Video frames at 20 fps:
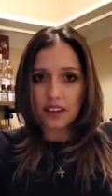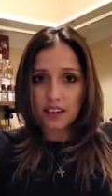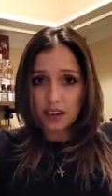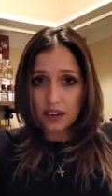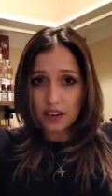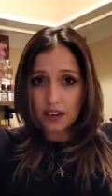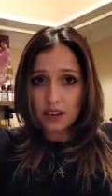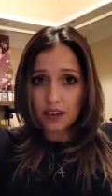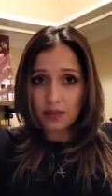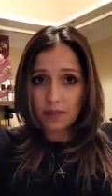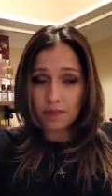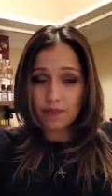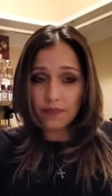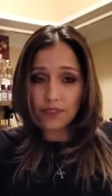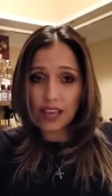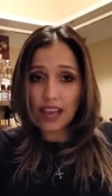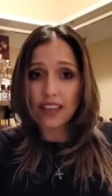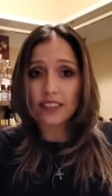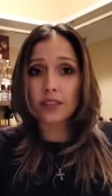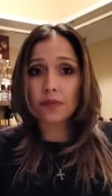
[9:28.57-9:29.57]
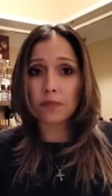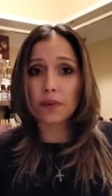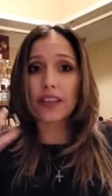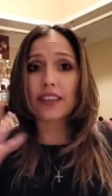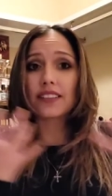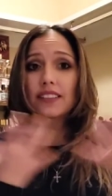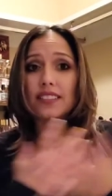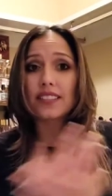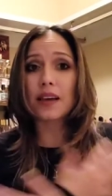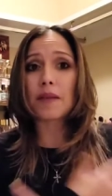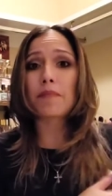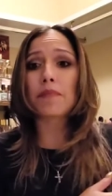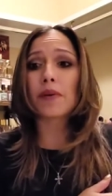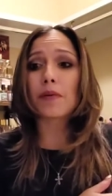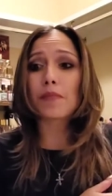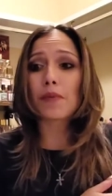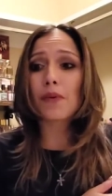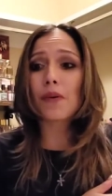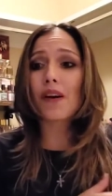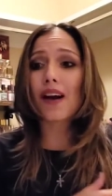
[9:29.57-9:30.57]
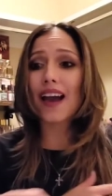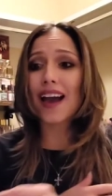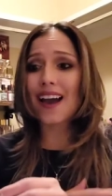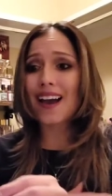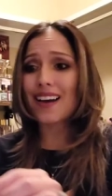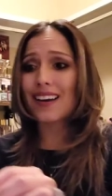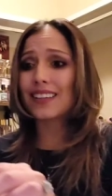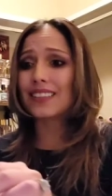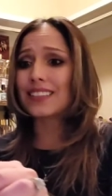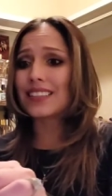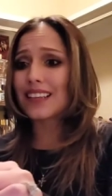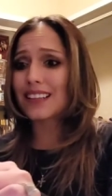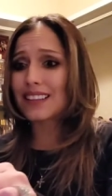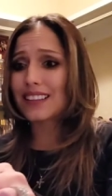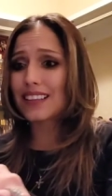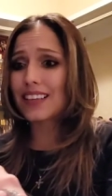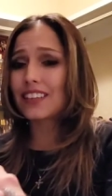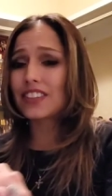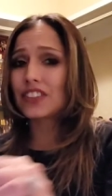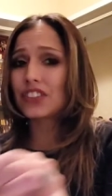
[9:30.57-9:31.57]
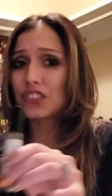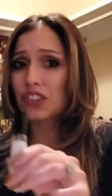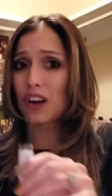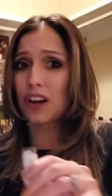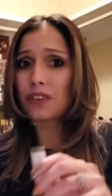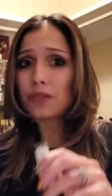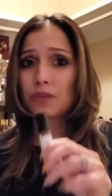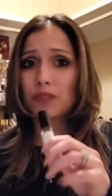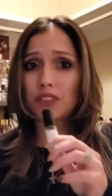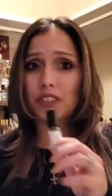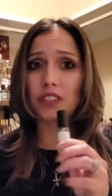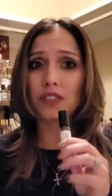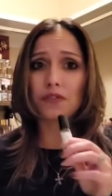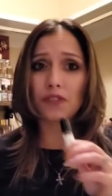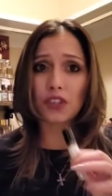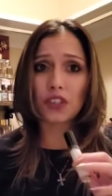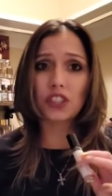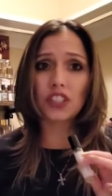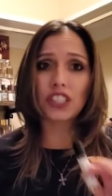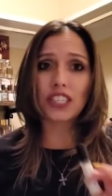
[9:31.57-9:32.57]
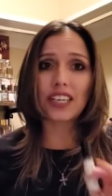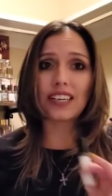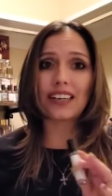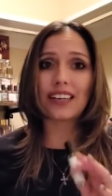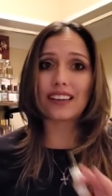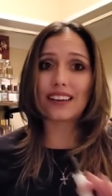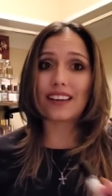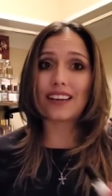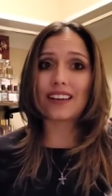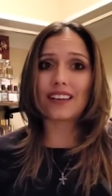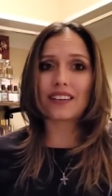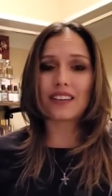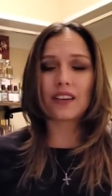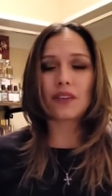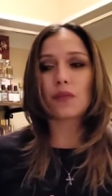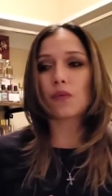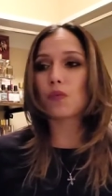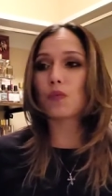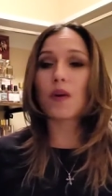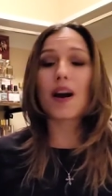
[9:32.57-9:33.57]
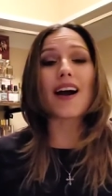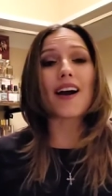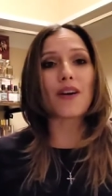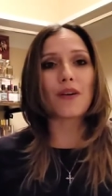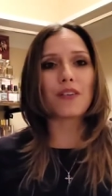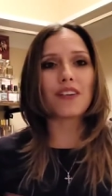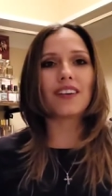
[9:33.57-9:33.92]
uh, as big a scent bubble as the genre's version did. Wow.